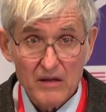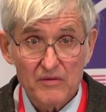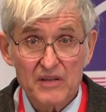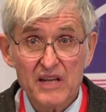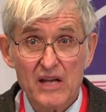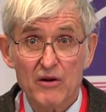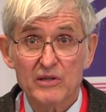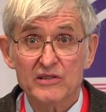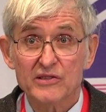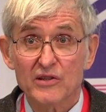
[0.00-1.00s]
The
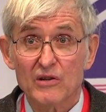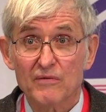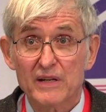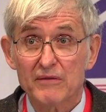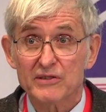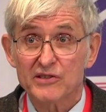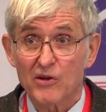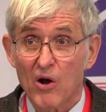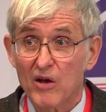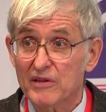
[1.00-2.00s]
neoconservatives
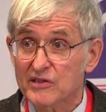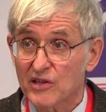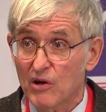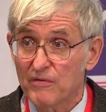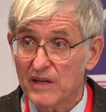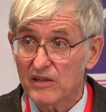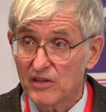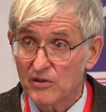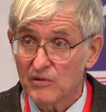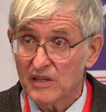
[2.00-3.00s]
saw the Soviet
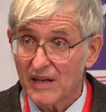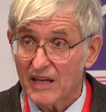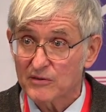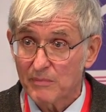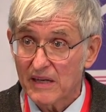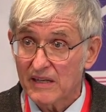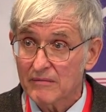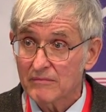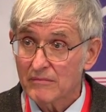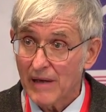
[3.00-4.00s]
Union as
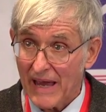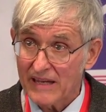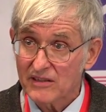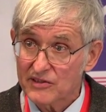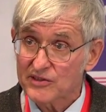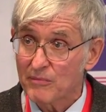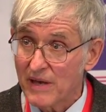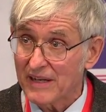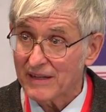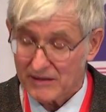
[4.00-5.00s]
being
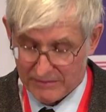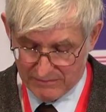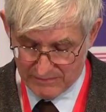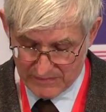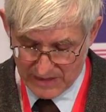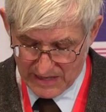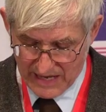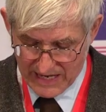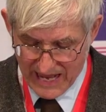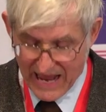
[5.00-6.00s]
anti-Semitic
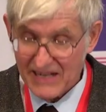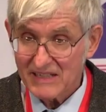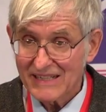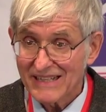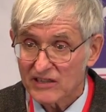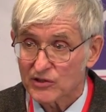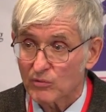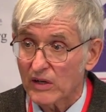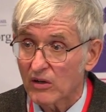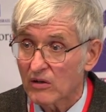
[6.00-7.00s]
and
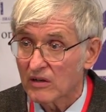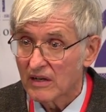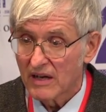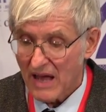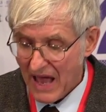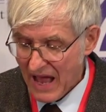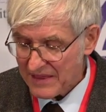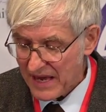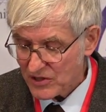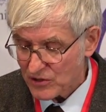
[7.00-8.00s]
anti-Israel,
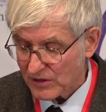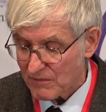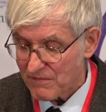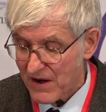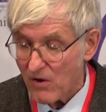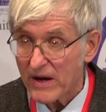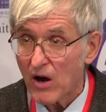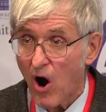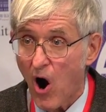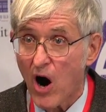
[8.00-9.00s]
and they took a very
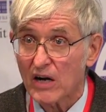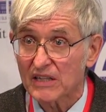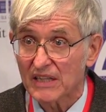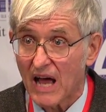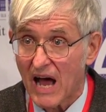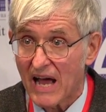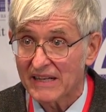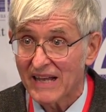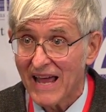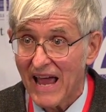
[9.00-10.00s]

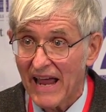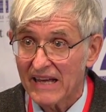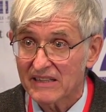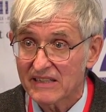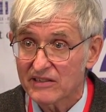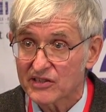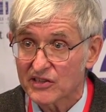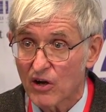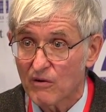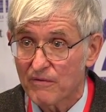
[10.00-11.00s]
hard-line
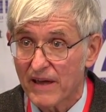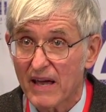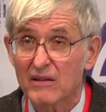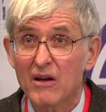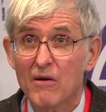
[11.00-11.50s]
anti-Soviet